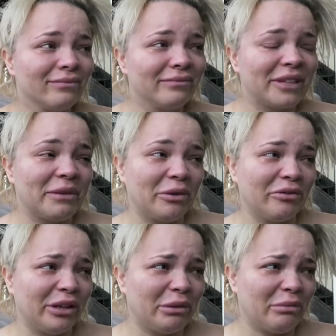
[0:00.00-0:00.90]
one of my
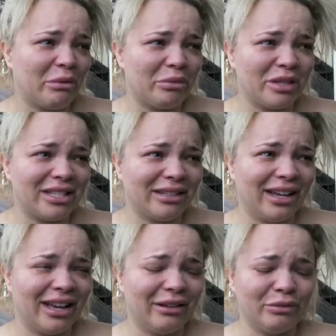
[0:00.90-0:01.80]
own family members, and
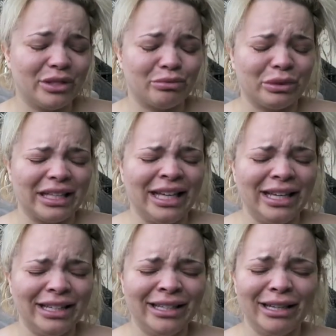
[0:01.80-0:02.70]
it was
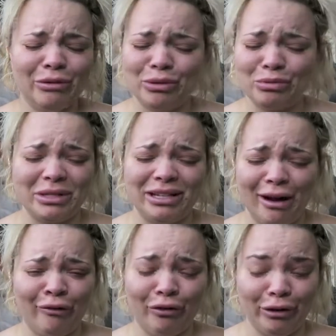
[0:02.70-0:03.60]
really
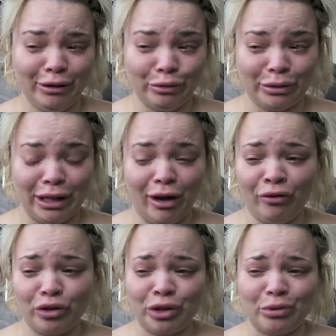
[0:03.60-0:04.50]
awful. It was really
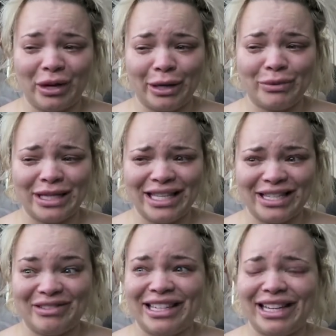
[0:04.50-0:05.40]
awful. So to wake up to this,
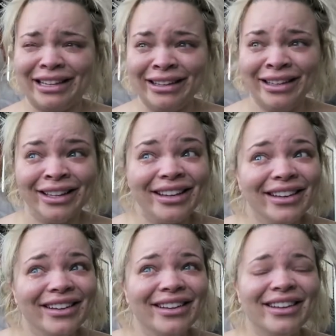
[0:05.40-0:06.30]
it was like,
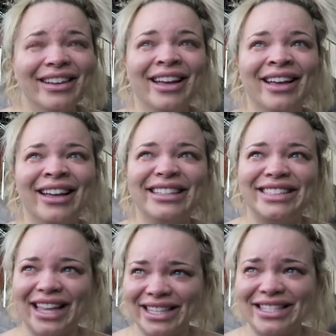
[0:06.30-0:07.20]

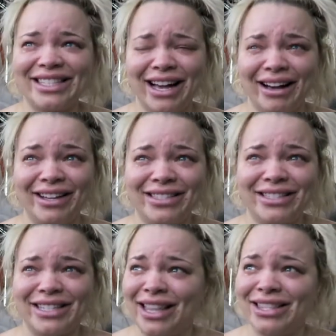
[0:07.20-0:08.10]
death
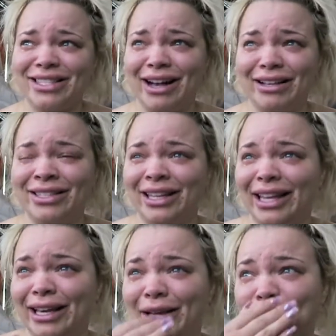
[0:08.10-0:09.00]
sucks, and
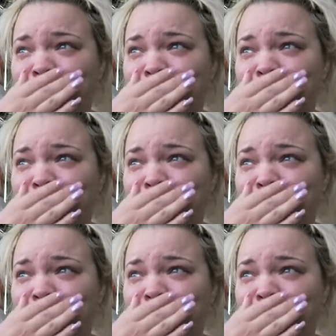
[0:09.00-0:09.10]
like